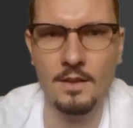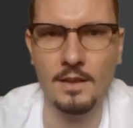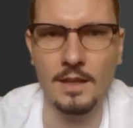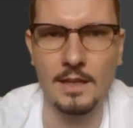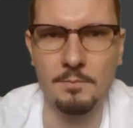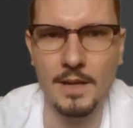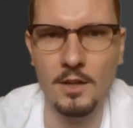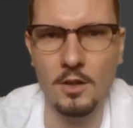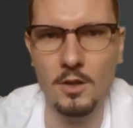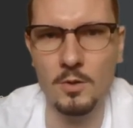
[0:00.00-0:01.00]
get
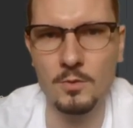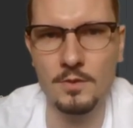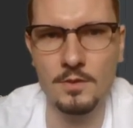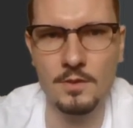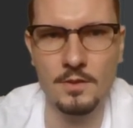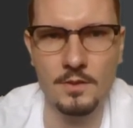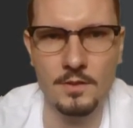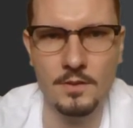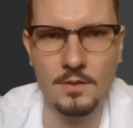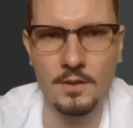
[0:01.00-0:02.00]
payload.
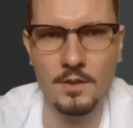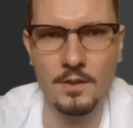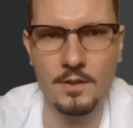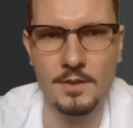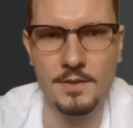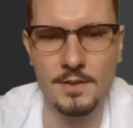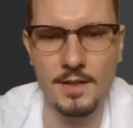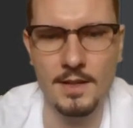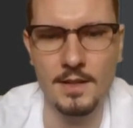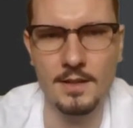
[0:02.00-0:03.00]
It's
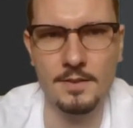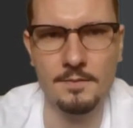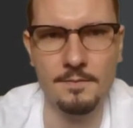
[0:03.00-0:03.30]
done.